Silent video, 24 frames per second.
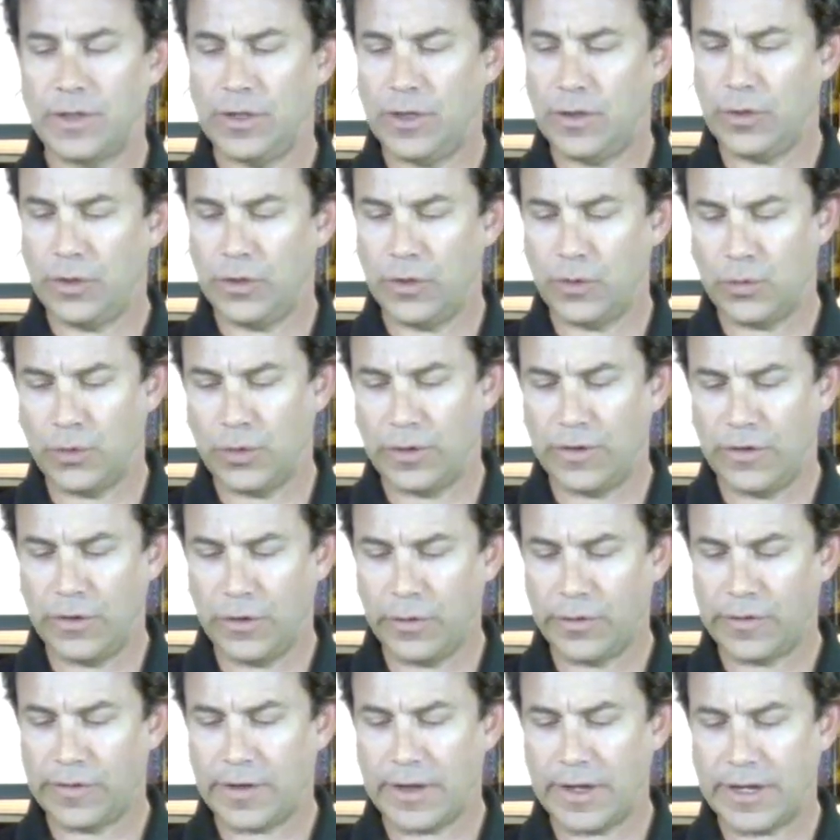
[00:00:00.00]
You
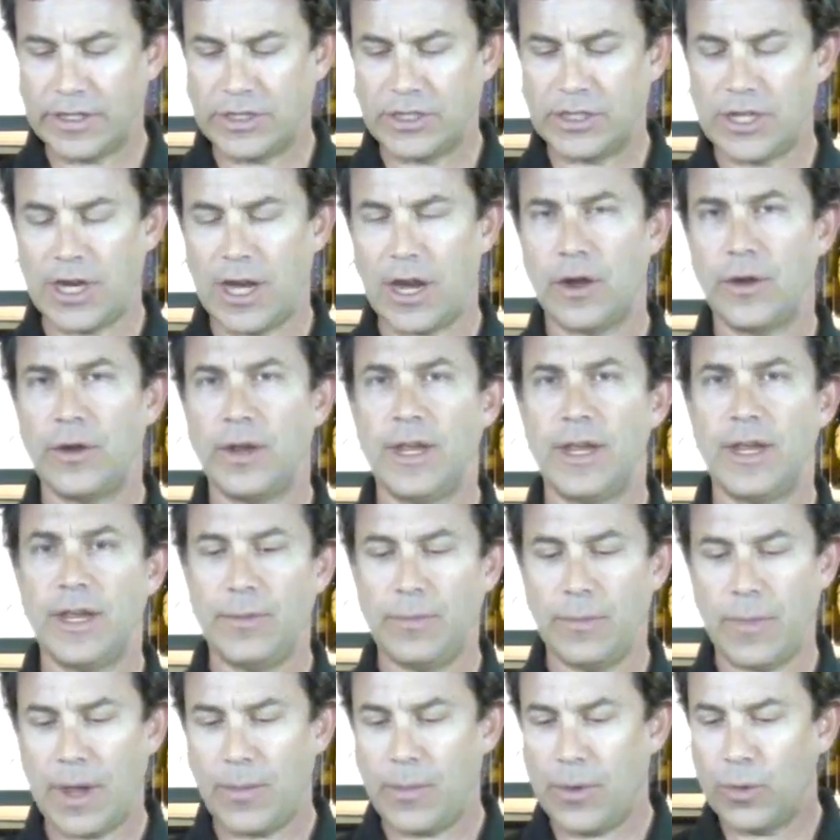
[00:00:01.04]
reduce a cherry
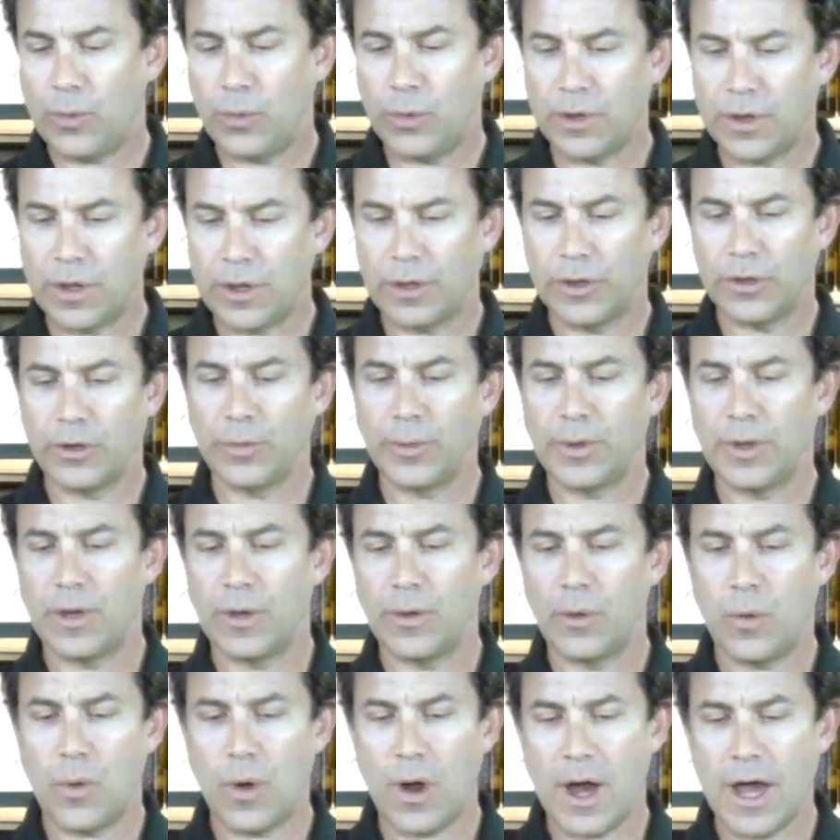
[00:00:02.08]
maybe with a little bit of
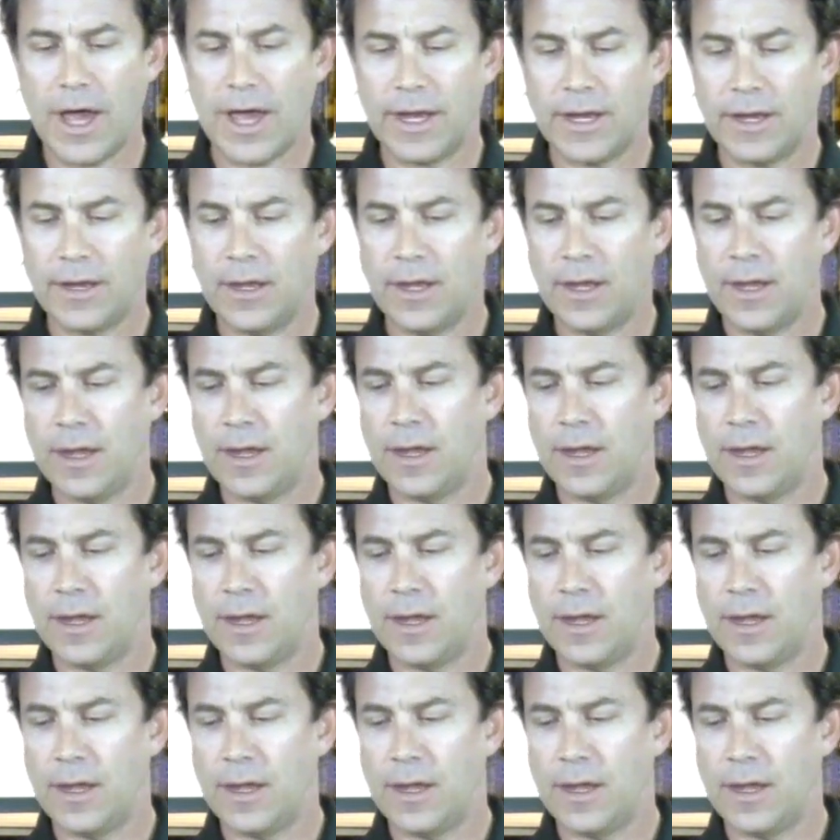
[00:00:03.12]
the wine